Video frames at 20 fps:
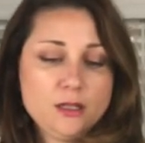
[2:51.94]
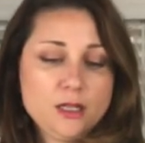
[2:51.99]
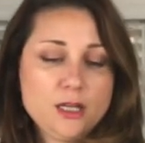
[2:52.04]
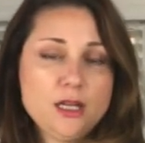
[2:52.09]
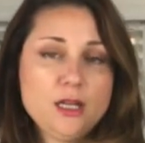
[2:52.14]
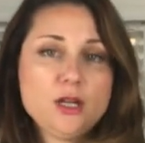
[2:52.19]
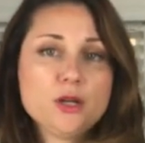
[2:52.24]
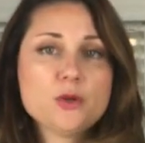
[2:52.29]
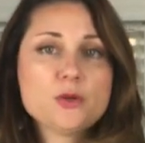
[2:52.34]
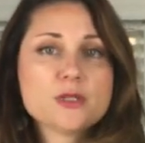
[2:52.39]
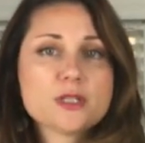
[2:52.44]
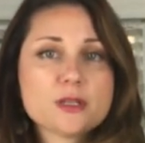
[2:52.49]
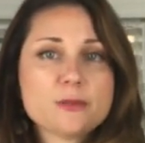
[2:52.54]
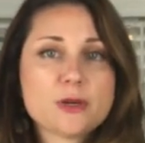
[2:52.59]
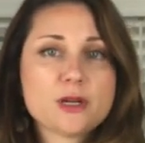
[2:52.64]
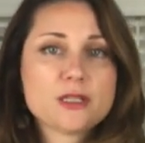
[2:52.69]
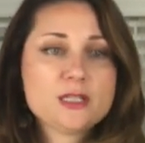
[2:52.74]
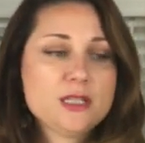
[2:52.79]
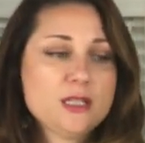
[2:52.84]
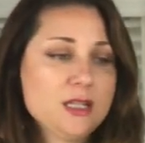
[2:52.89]
and it goes in a
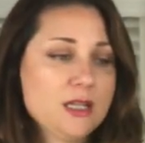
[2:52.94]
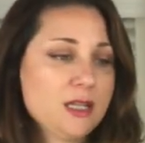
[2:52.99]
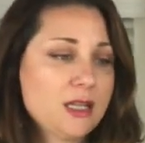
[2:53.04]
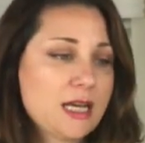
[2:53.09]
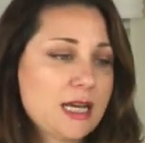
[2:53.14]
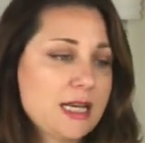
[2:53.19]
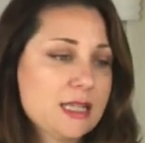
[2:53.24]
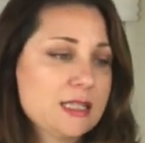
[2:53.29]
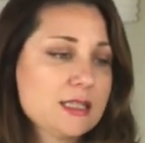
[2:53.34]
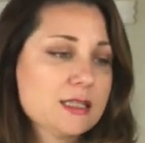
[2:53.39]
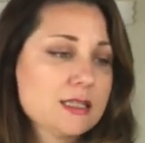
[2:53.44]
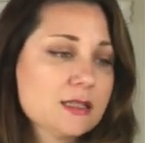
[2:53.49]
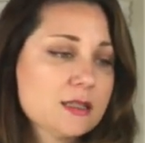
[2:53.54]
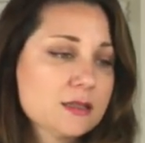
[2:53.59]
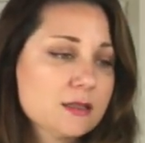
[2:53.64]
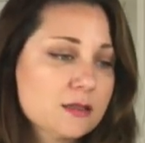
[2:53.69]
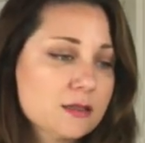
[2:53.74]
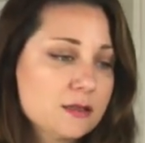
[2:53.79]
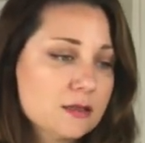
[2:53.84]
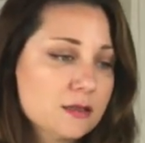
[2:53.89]
martini glass.
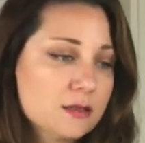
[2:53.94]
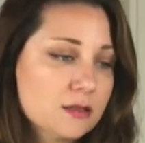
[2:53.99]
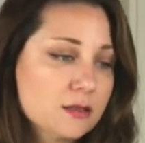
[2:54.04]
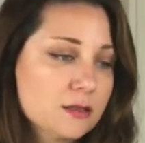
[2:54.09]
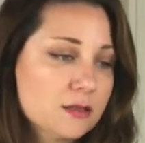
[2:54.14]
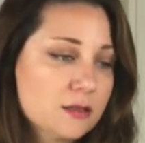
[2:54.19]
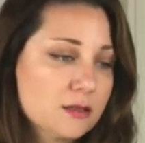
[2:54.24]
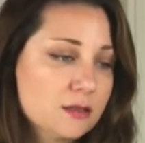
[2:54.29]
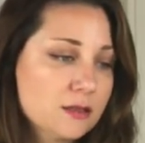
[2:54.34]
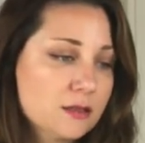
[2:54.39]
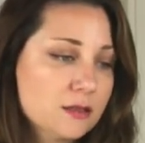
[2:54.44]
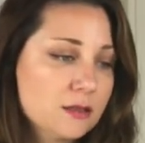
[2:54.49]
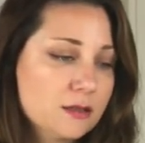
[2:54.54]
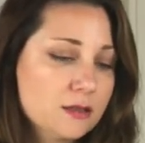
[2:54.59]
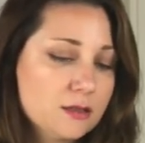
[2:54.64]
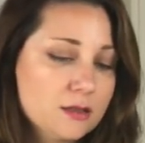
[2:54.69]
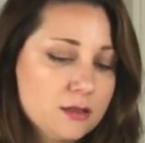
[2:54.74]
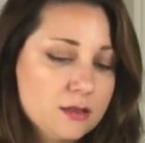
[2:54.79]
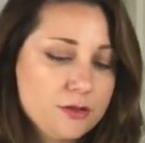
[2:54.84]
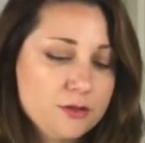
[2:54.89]

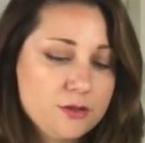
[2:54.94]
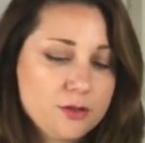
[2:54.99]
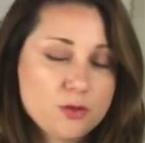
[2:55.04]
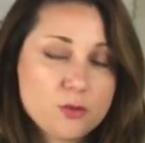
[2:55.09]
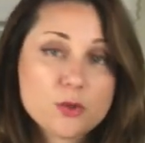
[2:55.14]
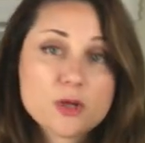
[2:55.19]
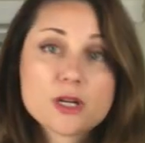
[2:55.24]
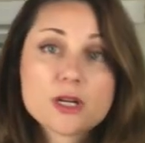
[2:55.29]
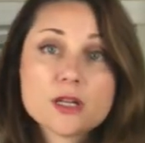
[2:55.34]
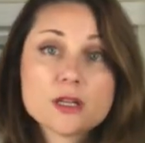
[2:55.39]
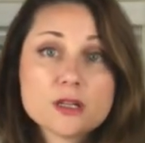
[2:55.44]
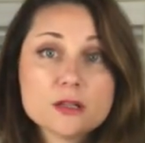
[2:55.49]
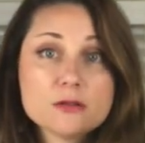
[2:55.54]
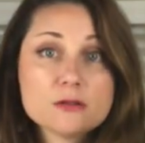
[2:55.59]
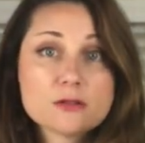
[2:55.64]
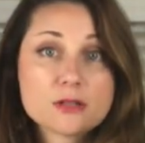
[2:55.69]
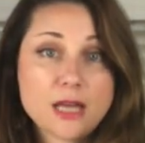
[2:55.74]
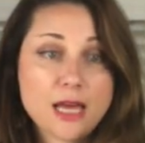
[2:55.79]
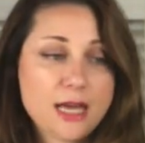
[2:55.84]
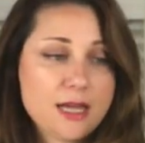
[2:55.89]
So we're gonna
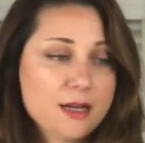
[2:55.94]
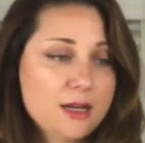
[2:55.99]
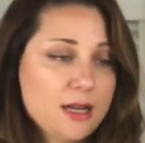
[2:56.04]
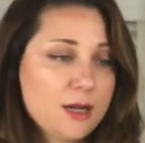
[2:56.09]
use that.